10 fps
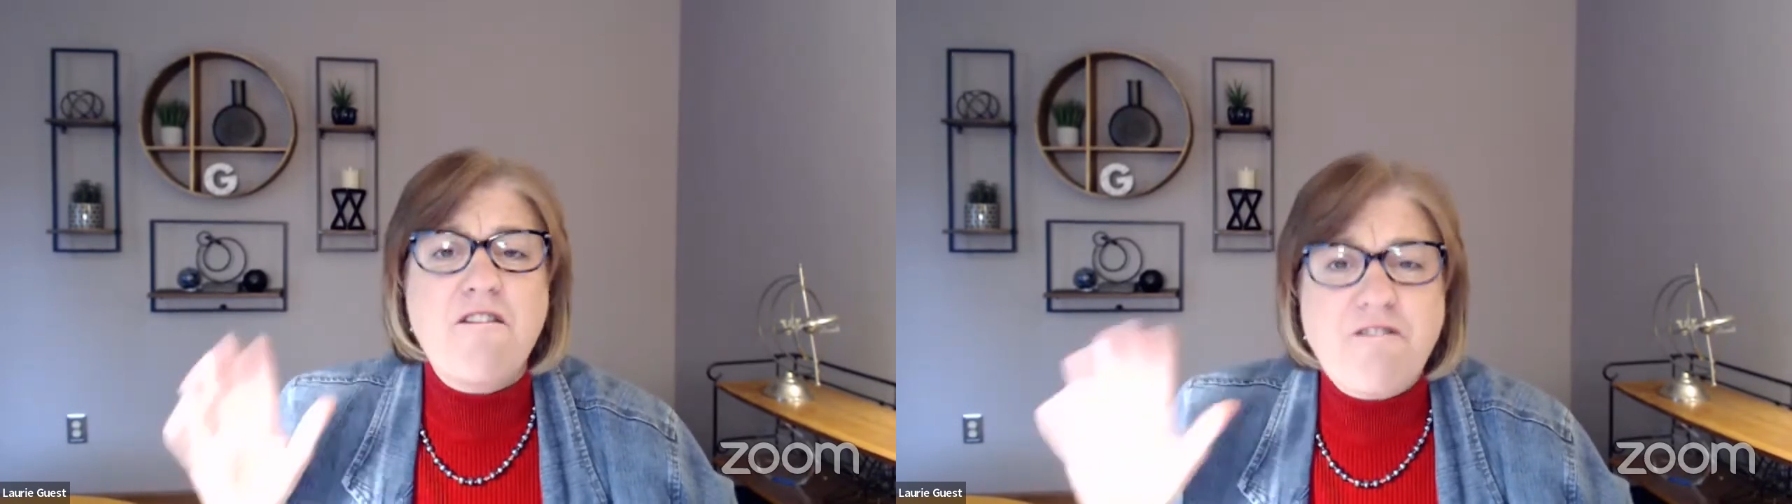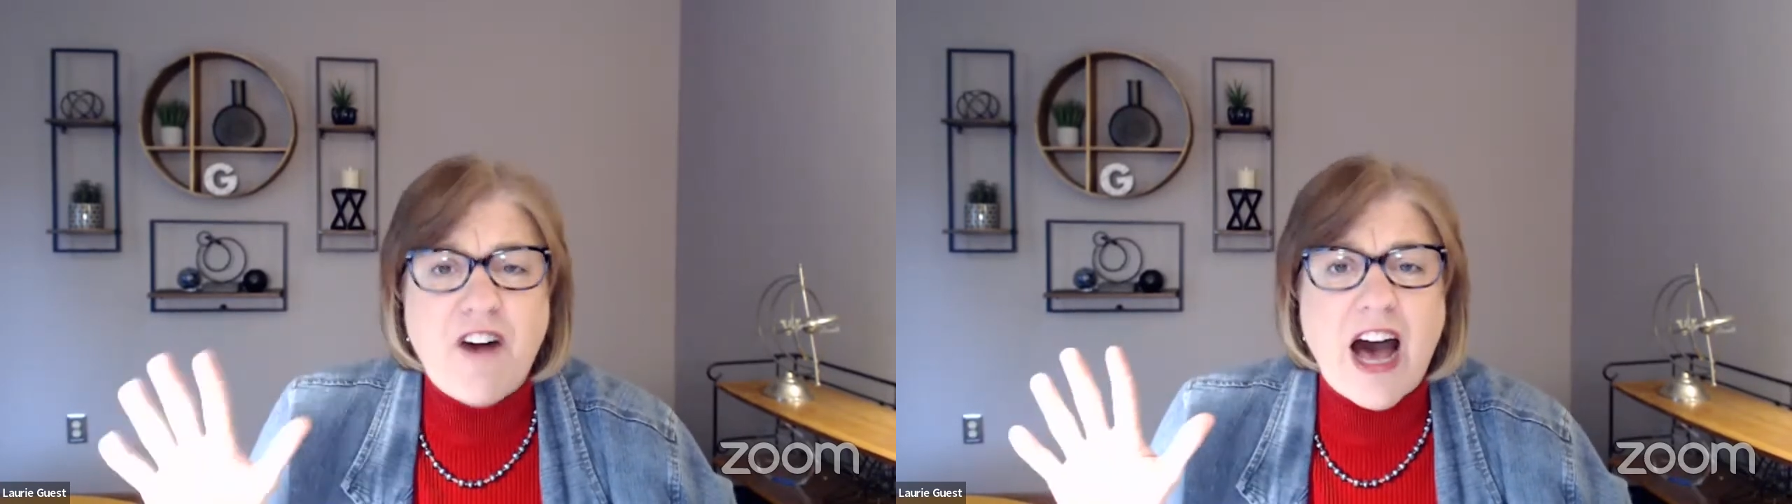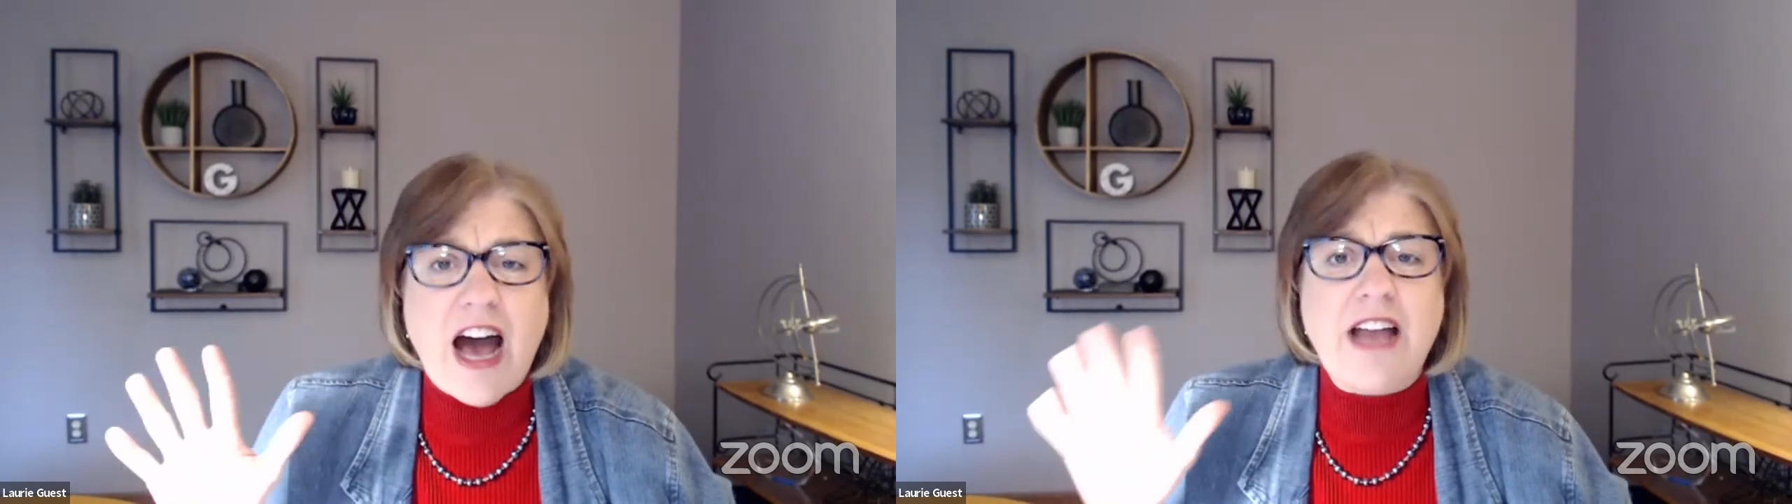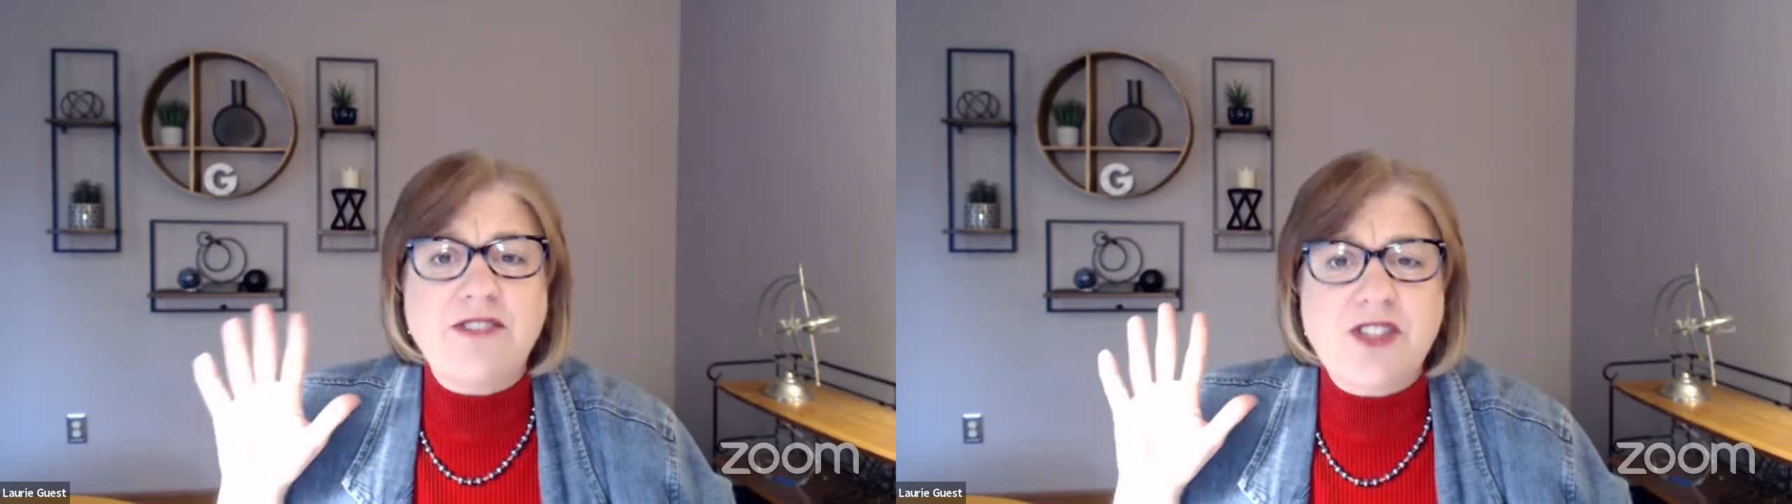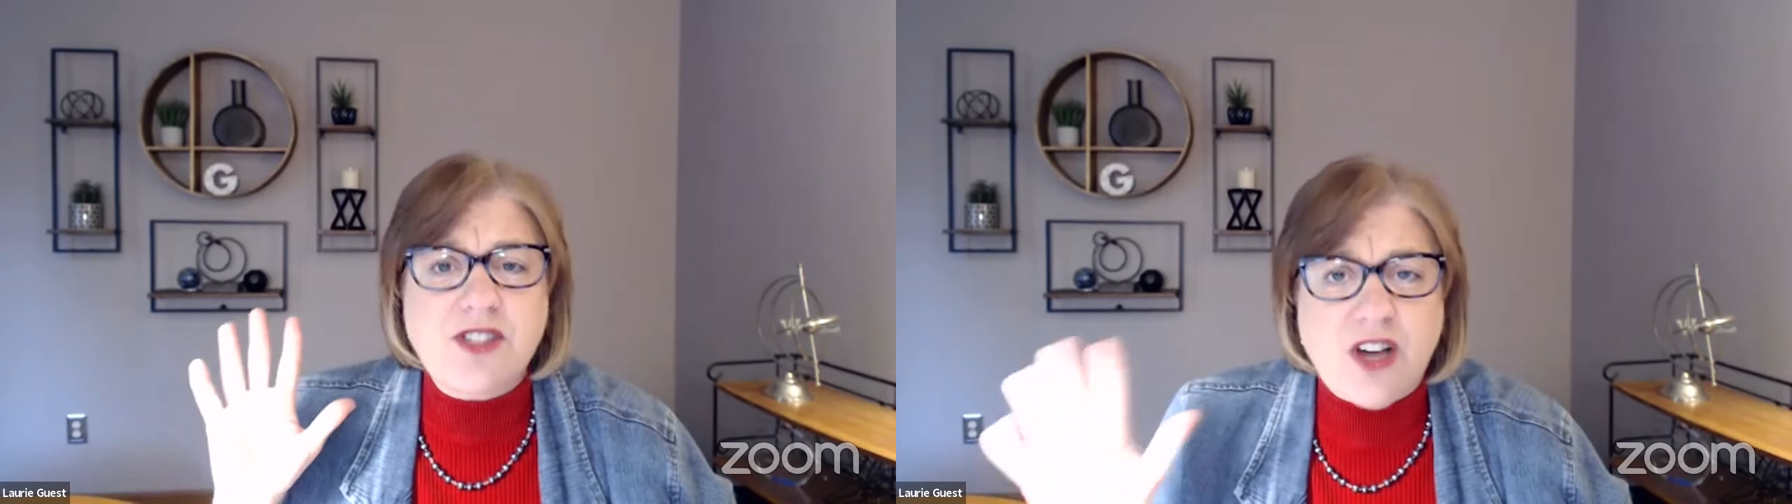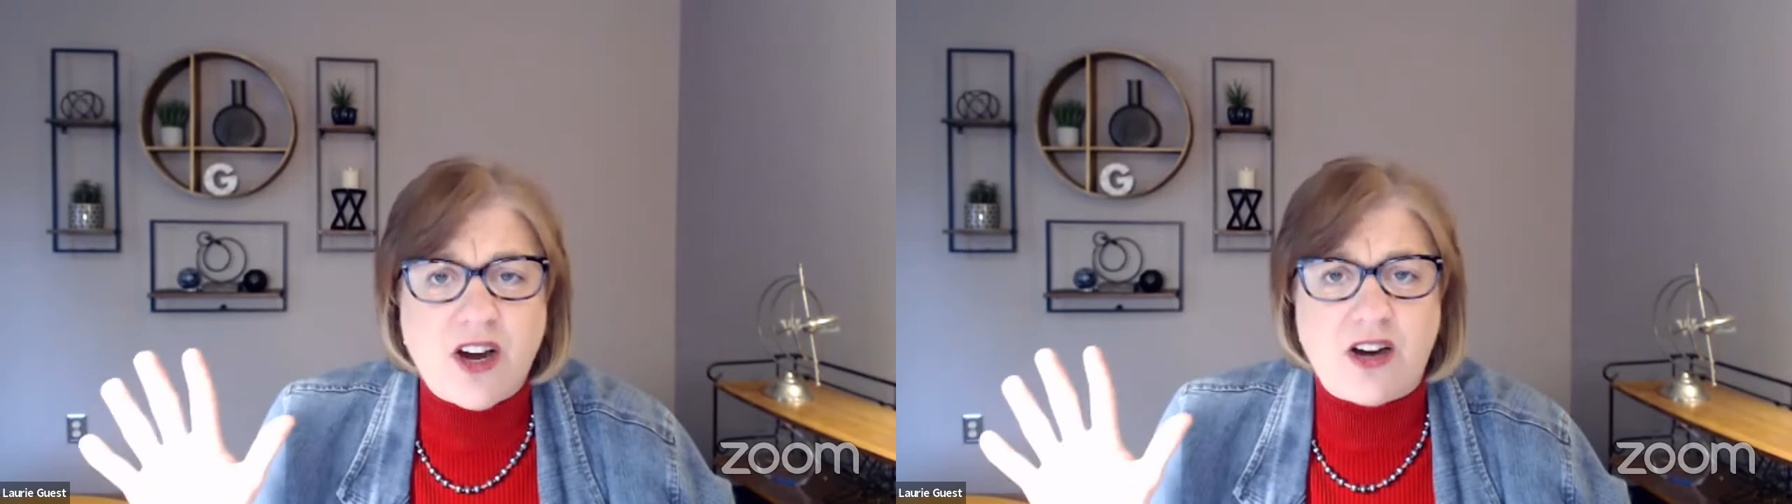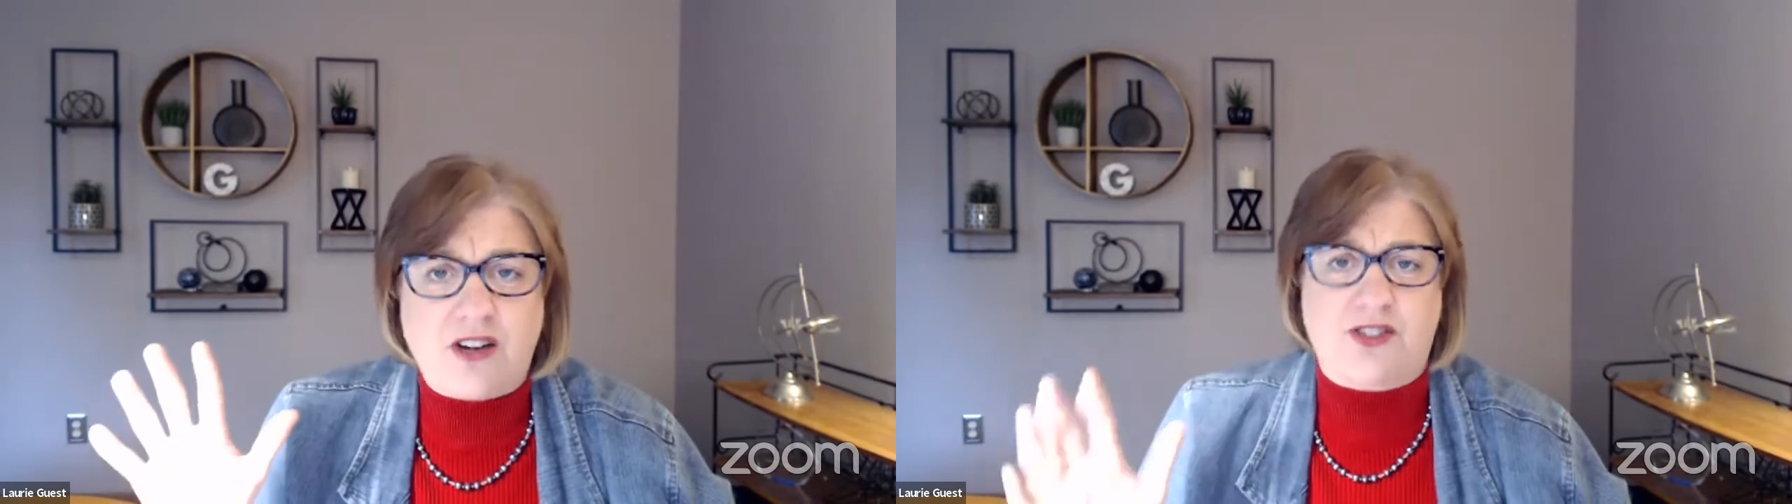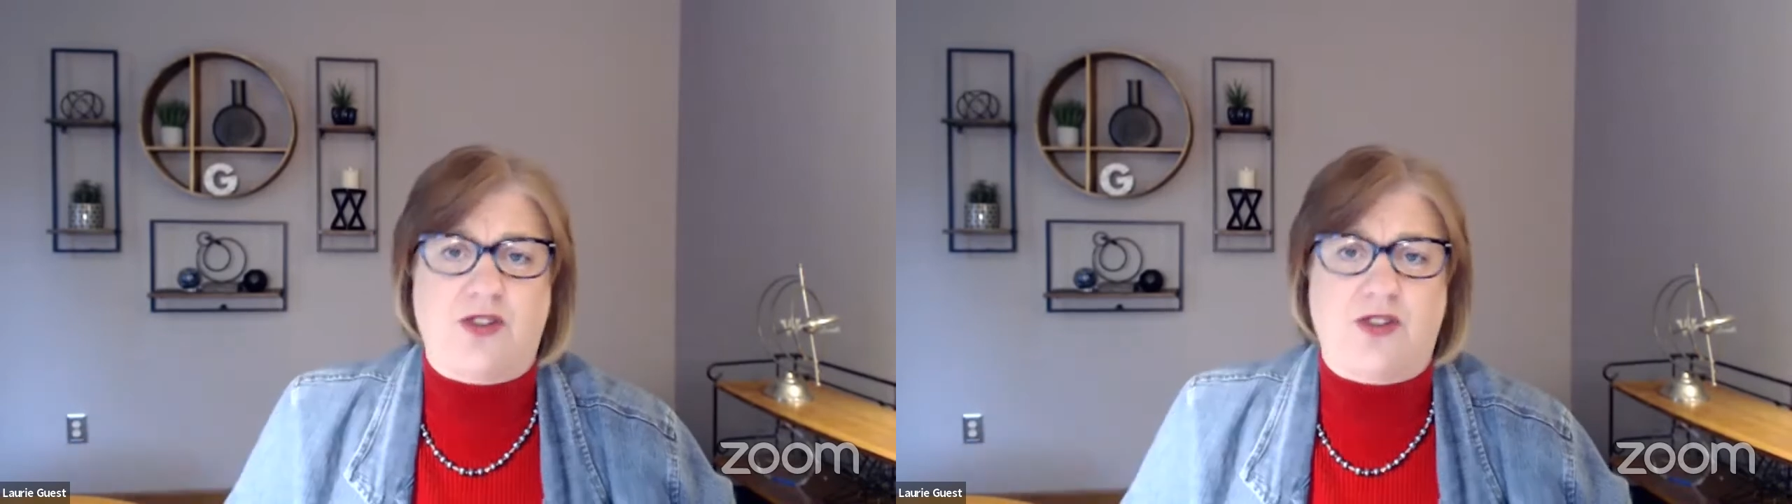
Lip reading: 5 stars